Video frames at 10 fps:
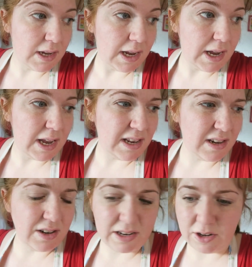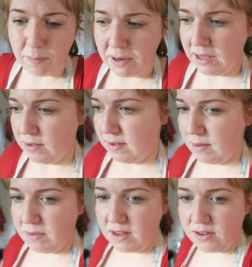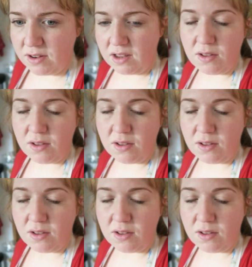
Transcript: I didn't end up playing The Sims yesterday,